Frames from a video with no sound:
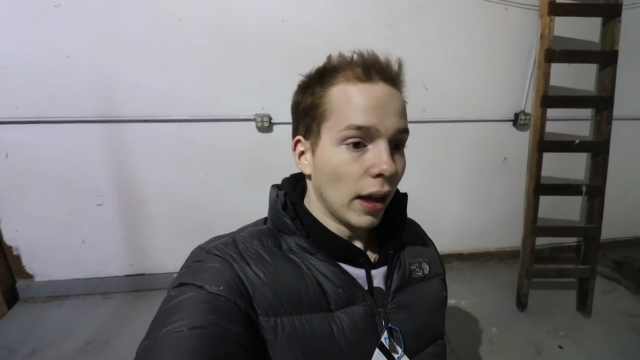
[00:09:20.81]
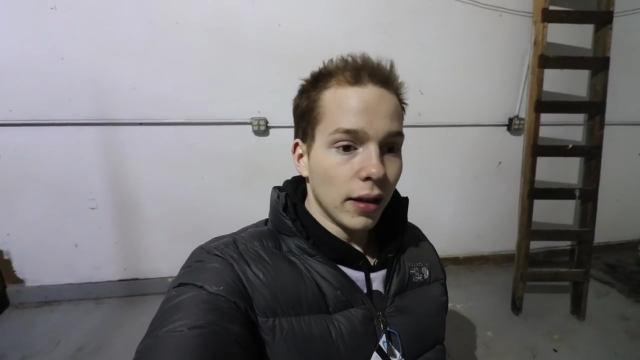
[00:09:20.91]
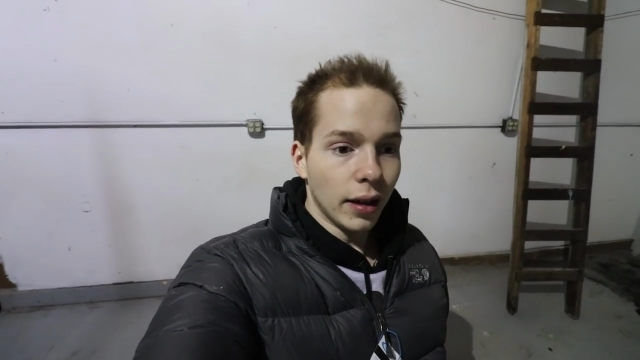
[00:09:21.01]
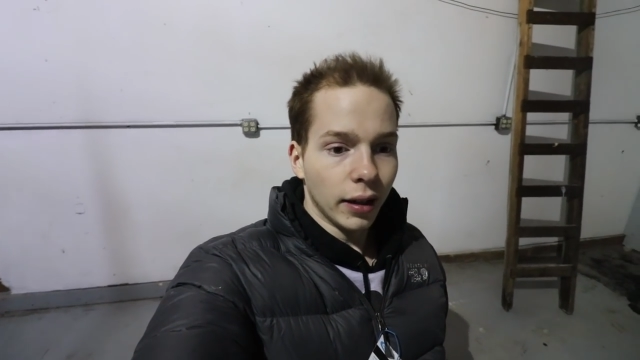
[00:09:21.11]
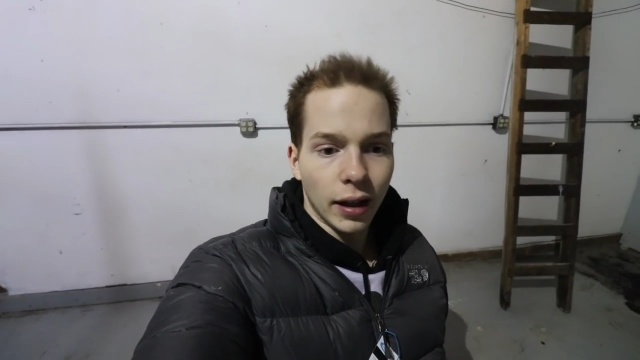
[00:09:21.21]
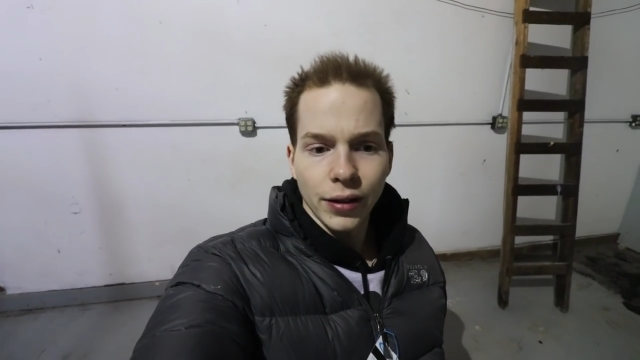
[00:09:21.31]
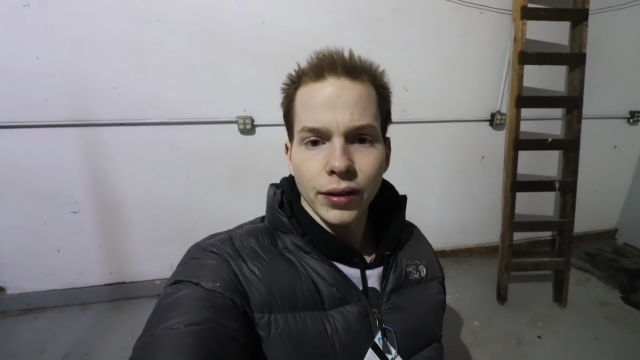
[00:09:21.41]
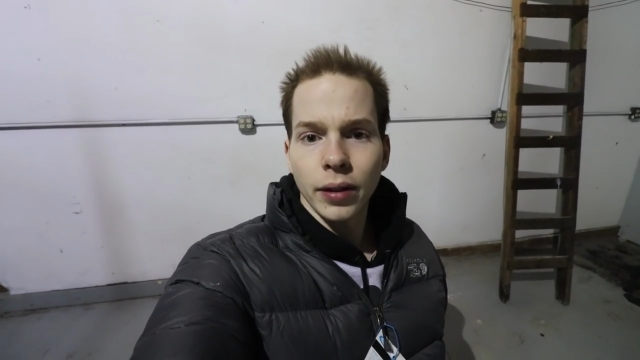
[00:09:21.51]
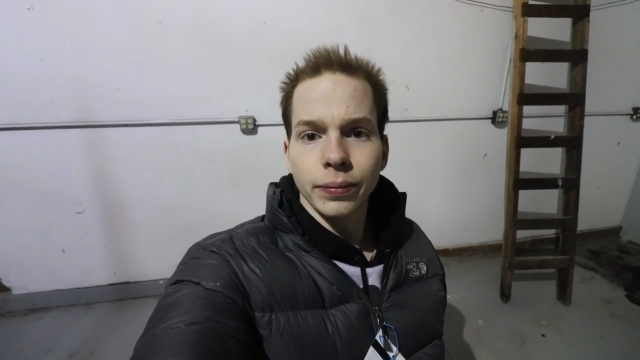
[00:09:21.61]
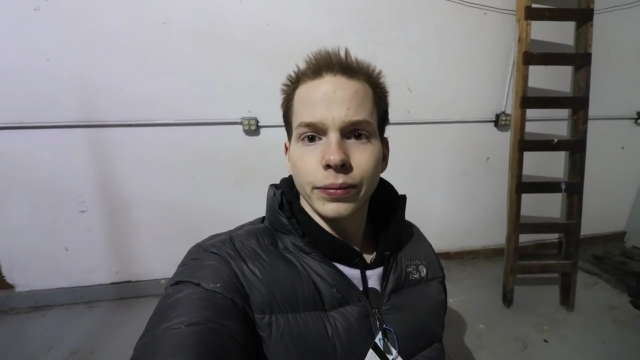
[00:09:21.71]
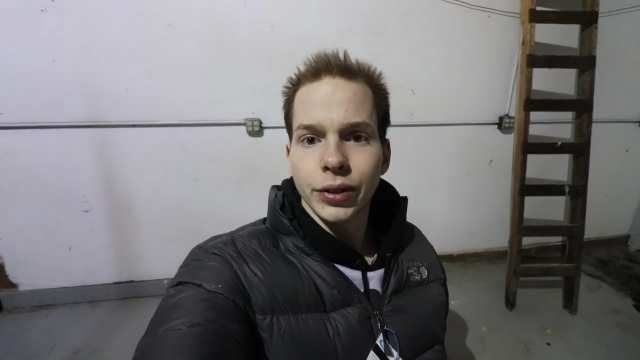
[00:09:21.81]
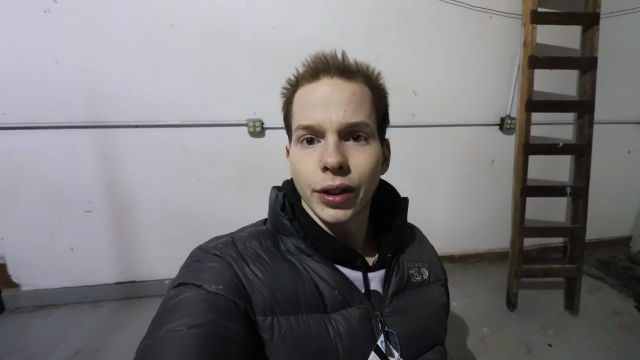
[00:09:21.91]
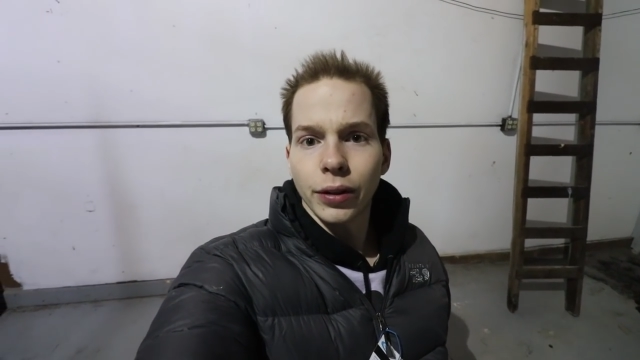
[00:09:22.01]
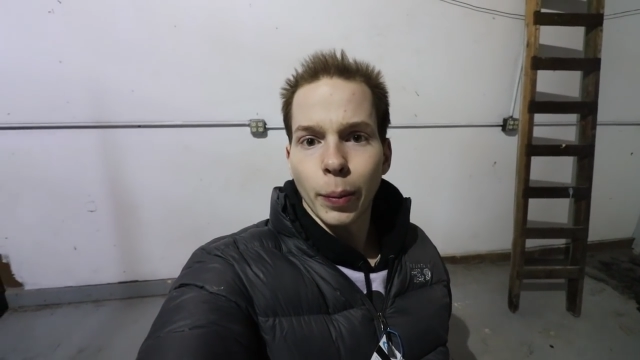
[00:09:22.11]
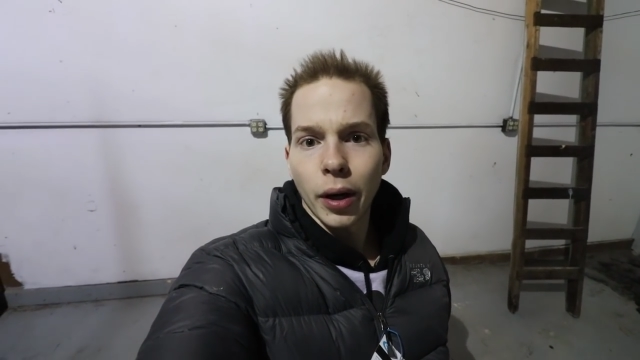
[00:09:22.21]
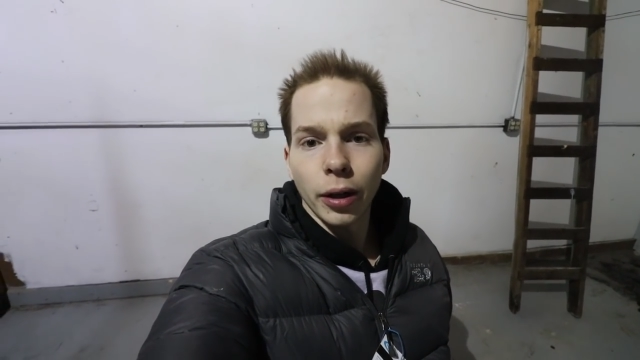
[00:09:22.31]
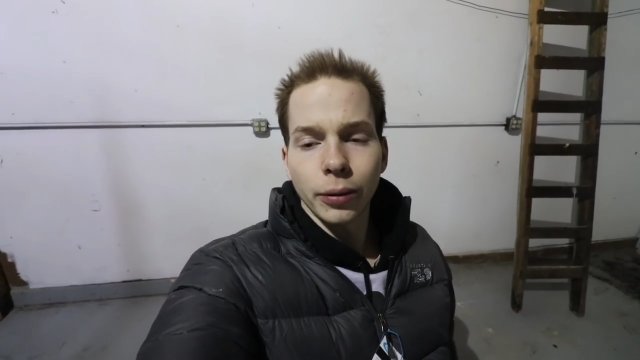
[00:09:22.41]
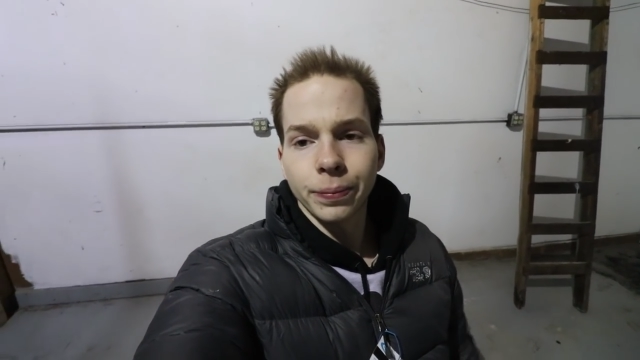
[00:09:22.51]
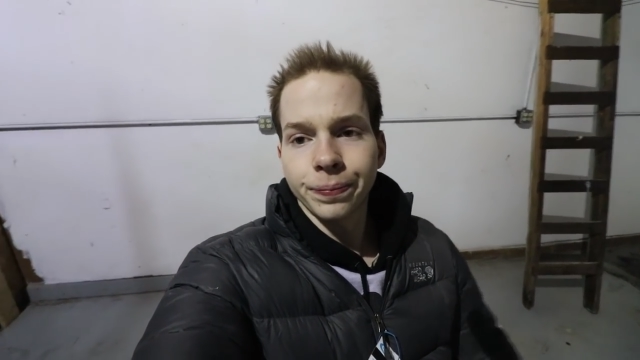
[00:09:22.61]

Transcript: And I'll see you tomorrow.